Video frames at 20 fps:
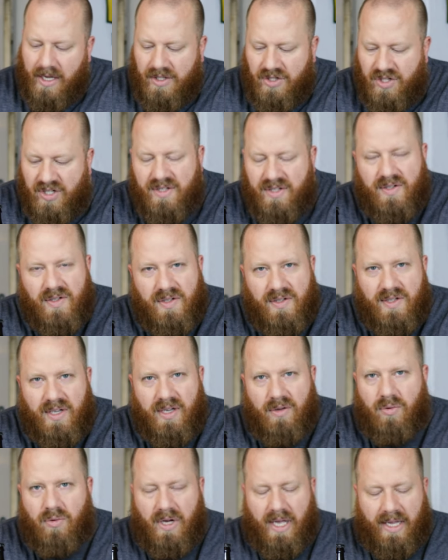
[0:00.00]
just to
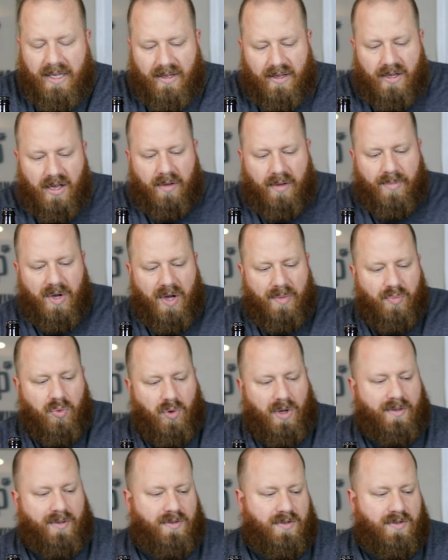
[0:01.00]
see what I can come up with.